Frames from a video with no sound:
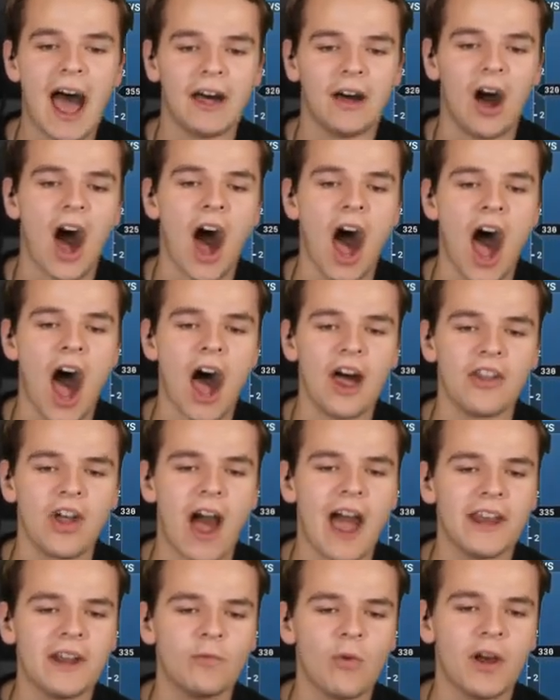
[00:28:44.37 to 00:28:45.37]
Ah,
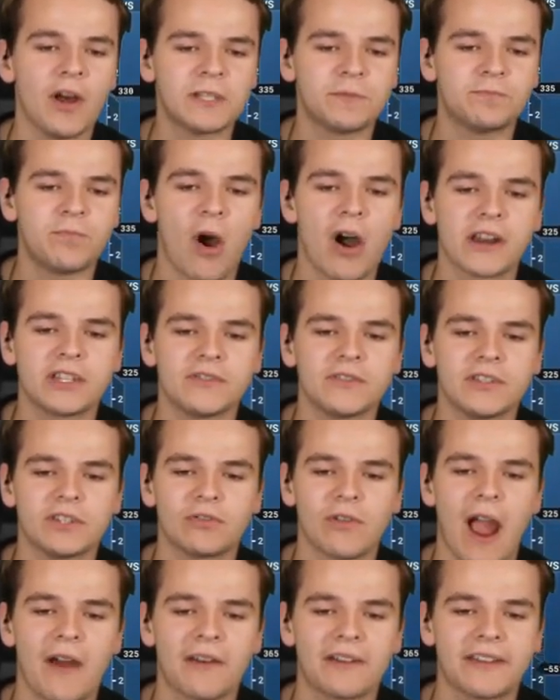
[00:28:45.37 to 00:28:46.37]
oh, I didn't want to spawn it to the
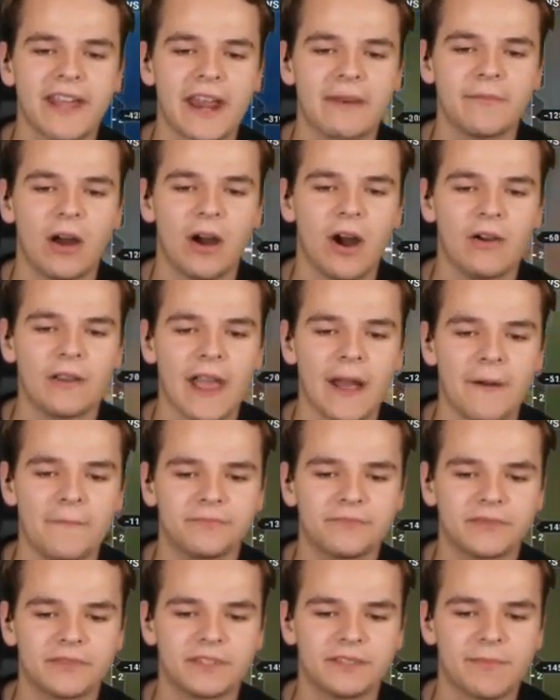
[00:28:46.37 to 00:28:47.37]
ground again. Oh, yeah.
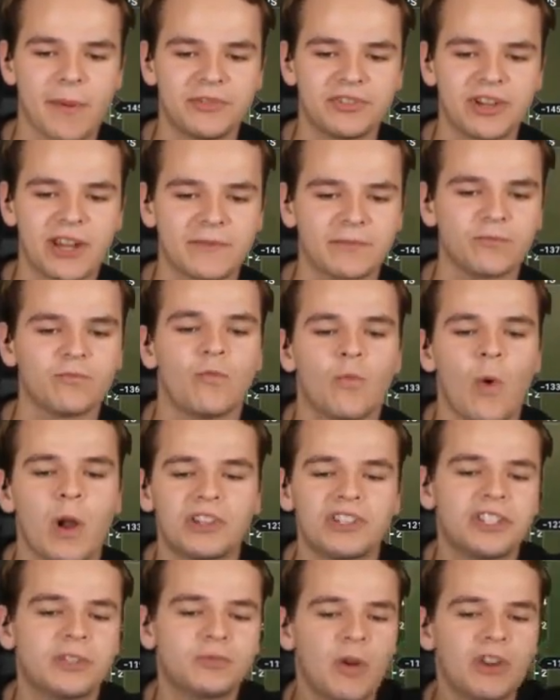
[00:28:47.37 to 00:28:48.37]
Let me check.
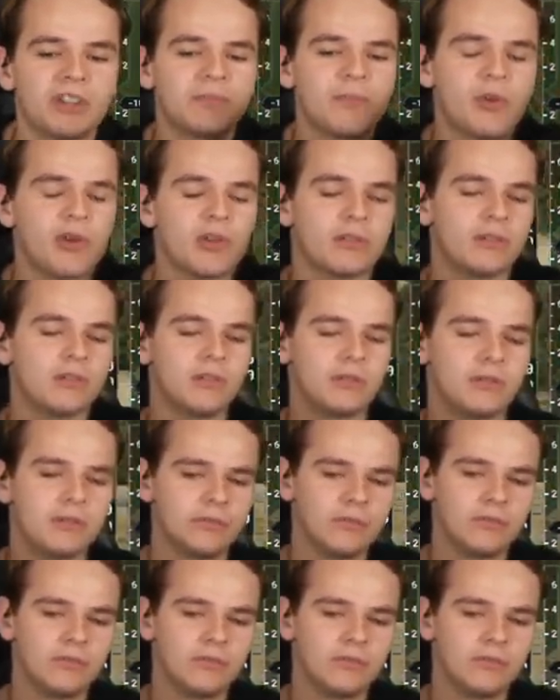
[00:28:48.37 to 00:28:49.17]
Watch once more.